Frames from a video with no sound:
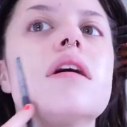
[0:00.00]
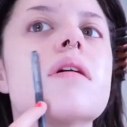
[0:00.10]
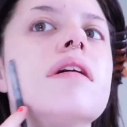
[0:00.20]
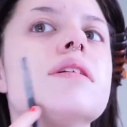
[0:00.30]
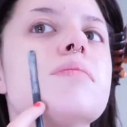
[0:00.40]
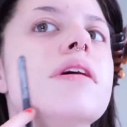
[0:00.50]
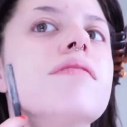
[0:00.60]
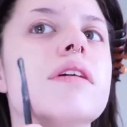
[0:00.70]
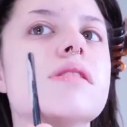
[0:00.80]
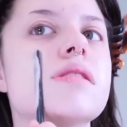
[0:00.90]
across my
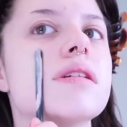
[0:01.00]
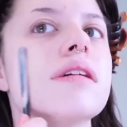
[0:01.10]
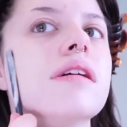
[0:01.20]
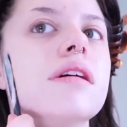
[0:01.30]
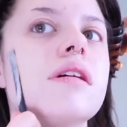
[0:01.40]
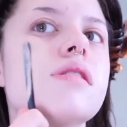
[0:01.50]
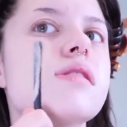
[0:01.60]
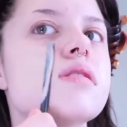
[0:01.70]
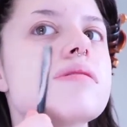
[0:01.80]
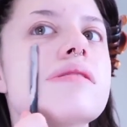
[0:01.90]
face to get a
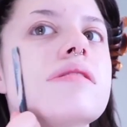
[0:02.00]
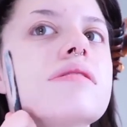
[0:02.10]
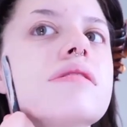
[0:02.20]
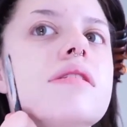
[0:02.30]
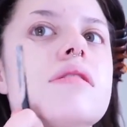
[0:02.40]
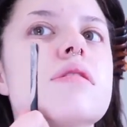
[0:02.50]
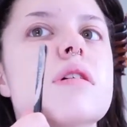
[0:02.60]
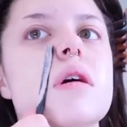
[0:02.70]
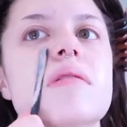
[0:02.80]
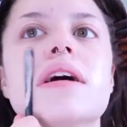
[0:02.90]
nice thin layer
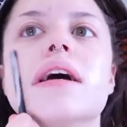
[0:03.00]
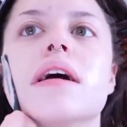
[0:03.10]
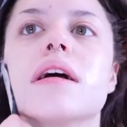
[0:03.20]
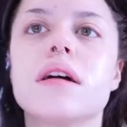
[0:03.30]
going.